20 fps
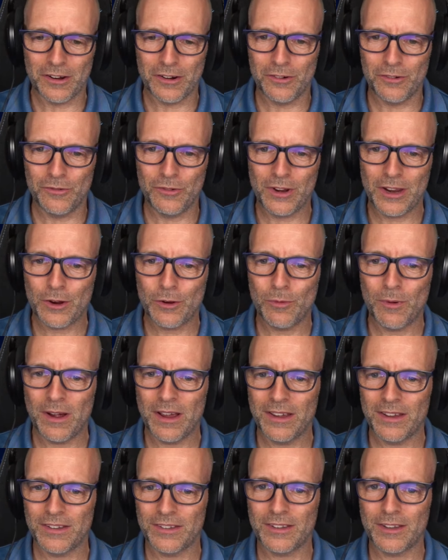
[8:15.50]

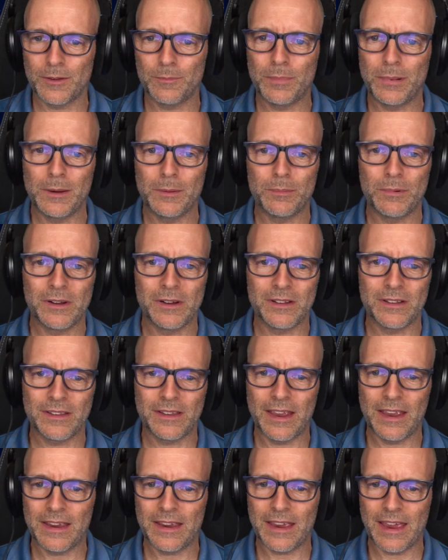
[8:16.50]
requires that people
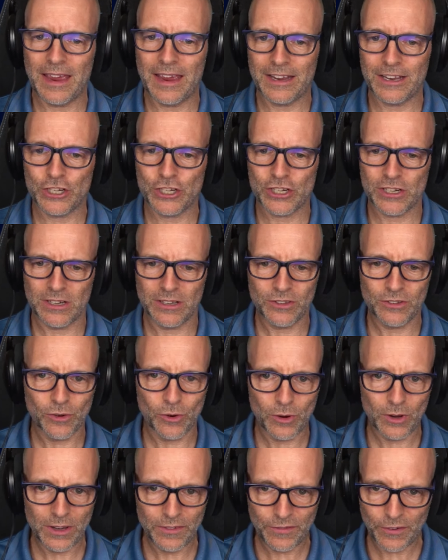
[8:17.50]
take action.
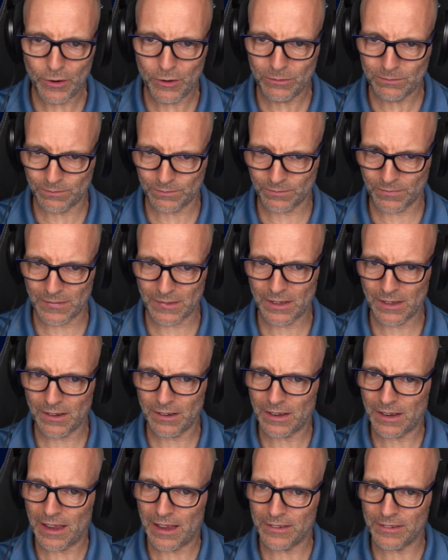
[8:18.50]
So if you
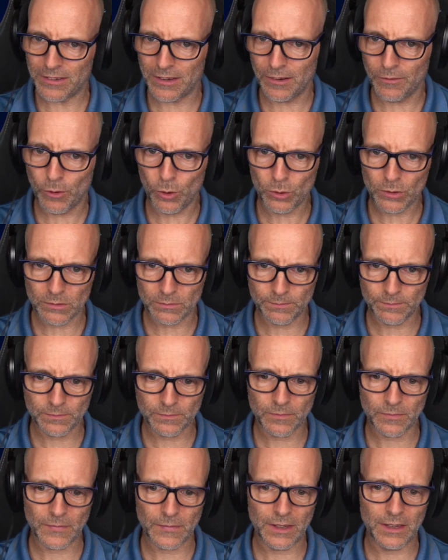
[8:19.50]
cast your vote,
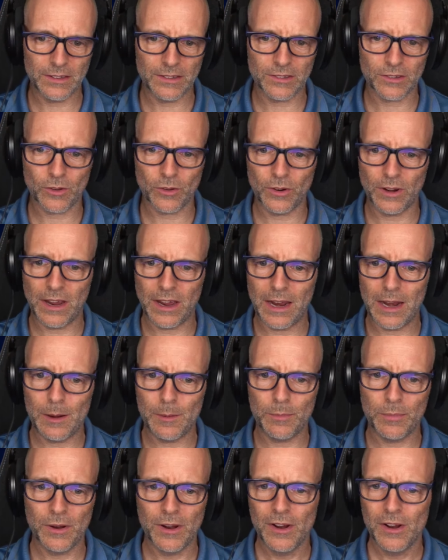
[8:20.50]
it's gonna
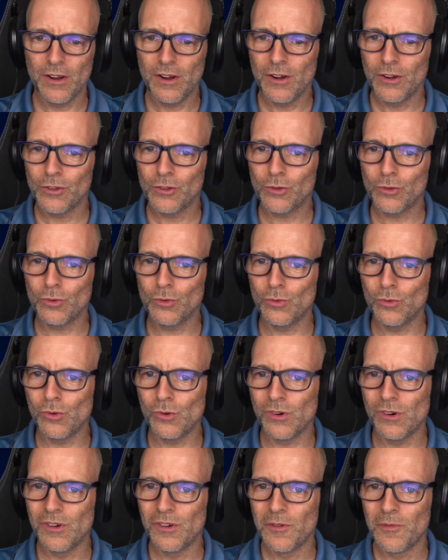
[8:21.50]
help
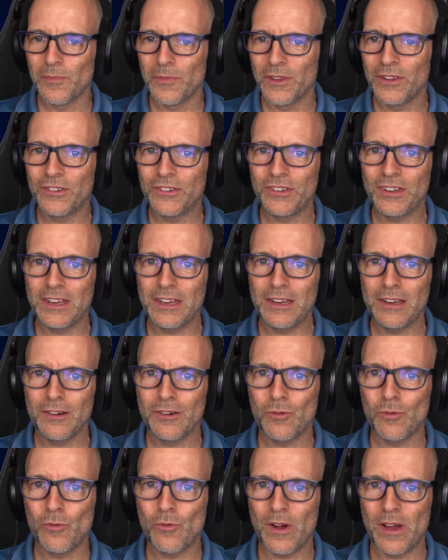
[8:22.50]
to see
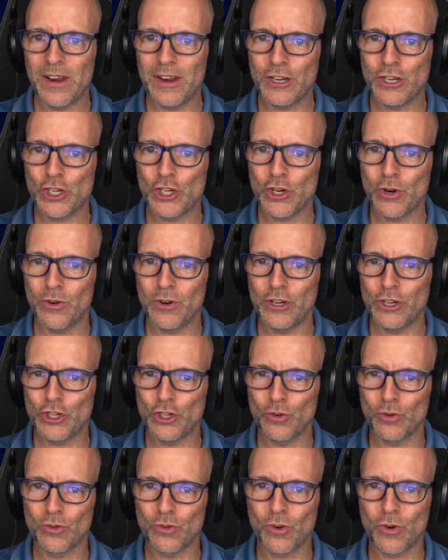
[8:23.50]
where the journey
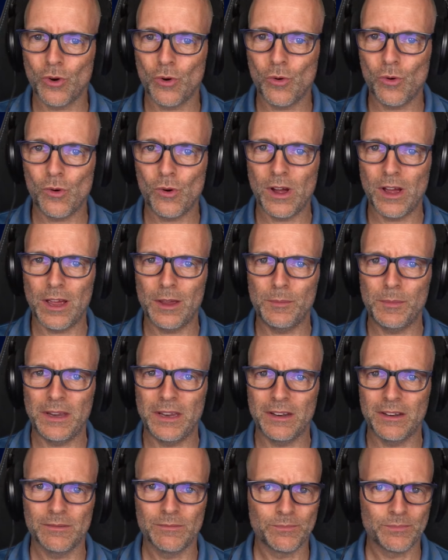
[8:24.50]
should go. I
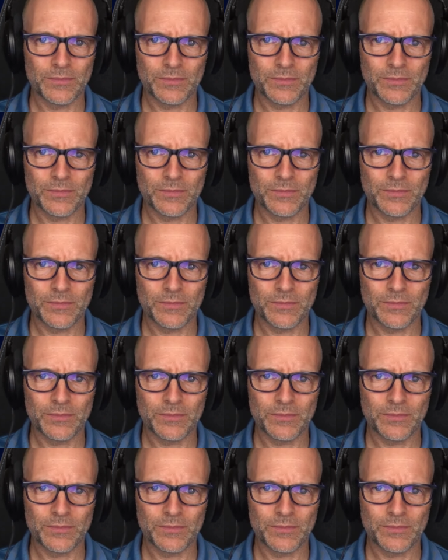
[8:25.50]
mean,